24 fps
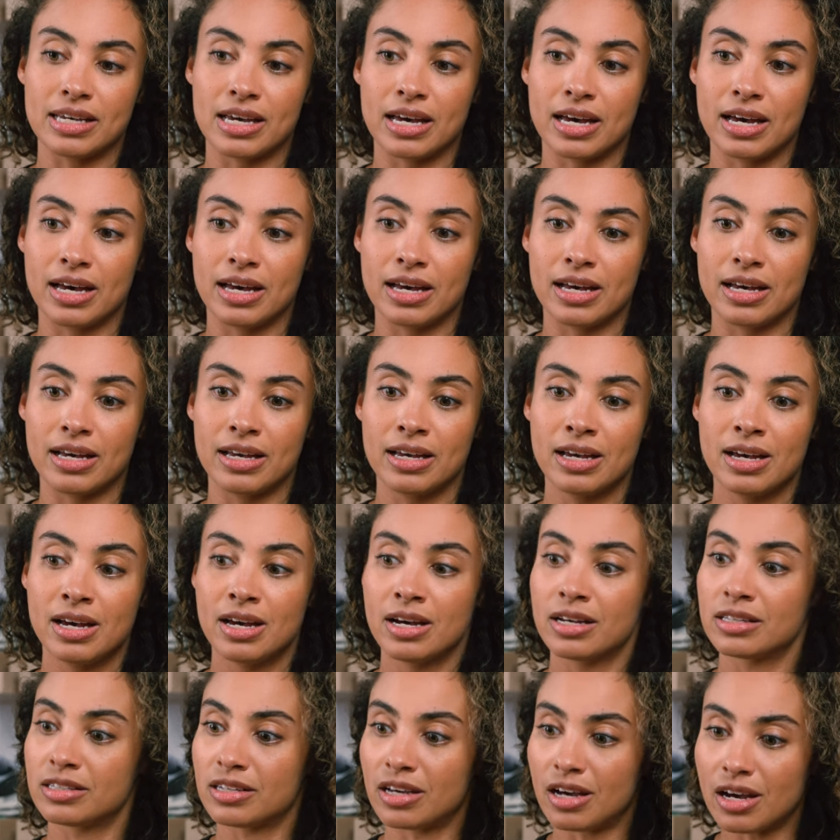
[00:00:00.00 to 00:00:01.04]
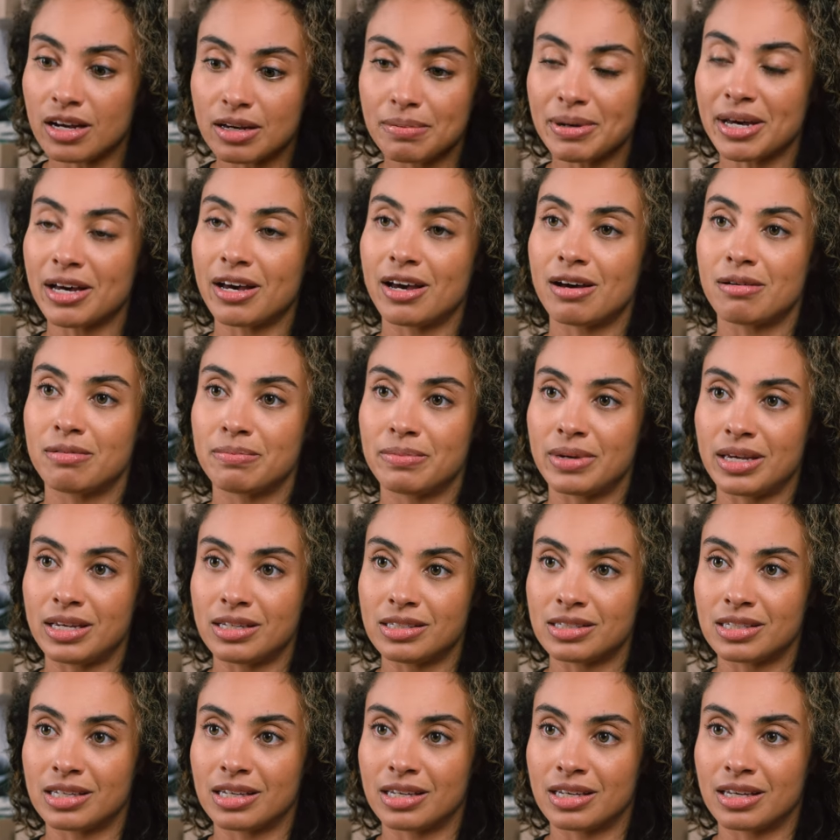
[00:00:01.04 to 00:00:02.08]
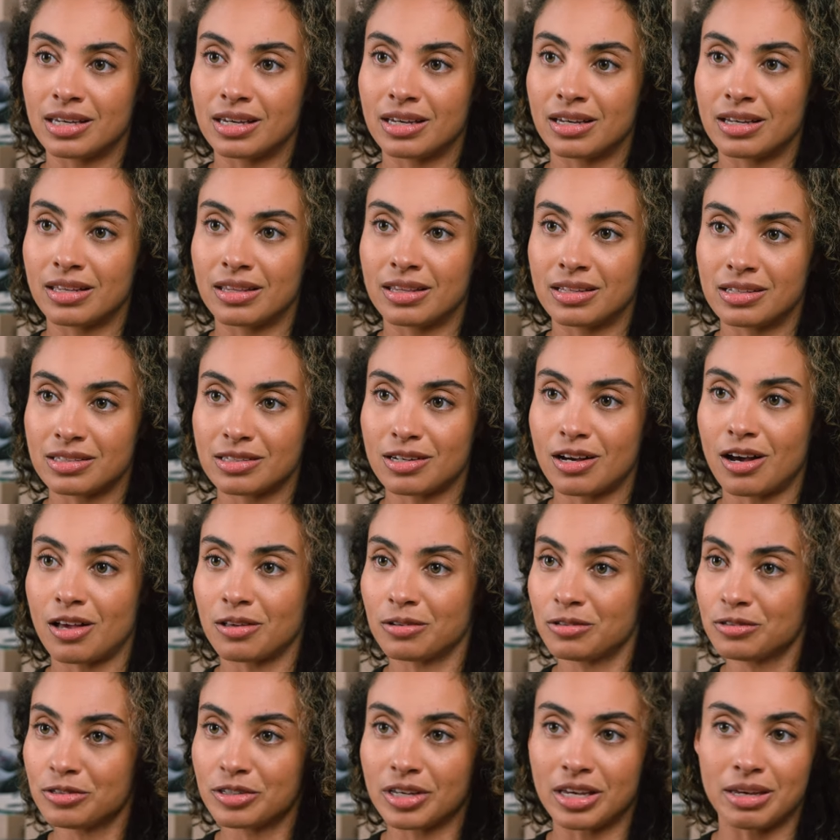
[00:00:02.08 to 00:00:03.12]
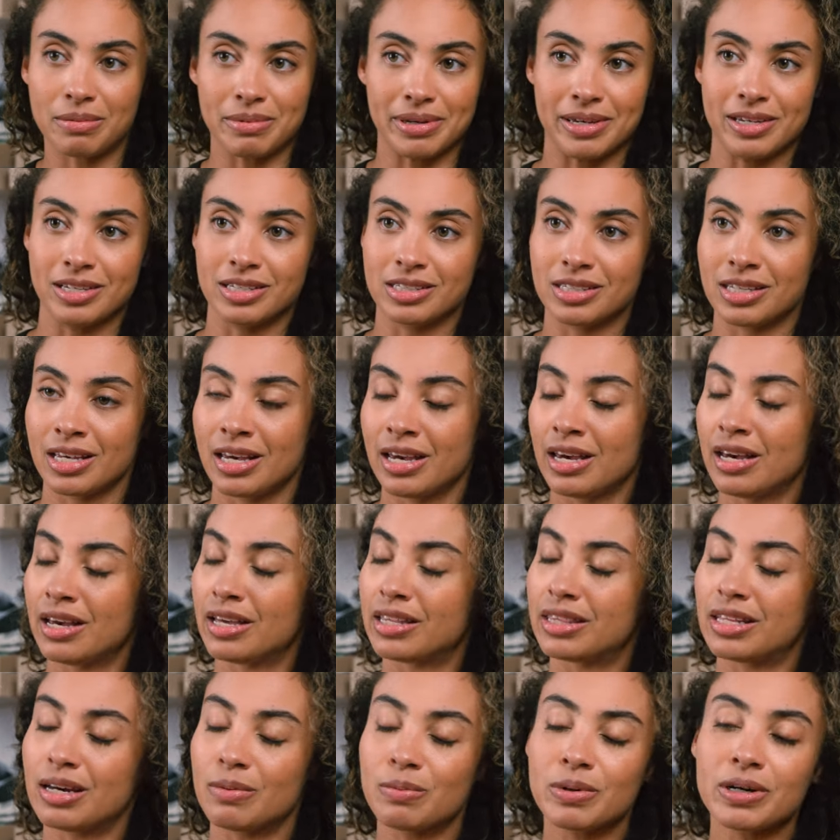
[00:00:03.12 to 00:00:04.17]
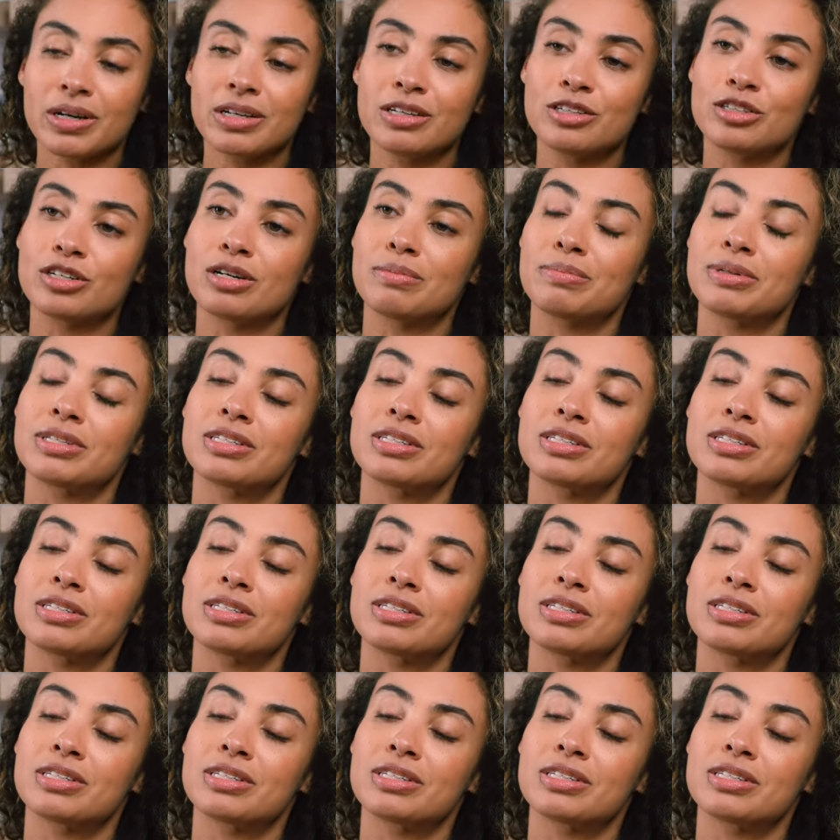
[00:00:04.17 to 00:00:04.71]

uh, talk about how amazing this color scheme is then we're going to jump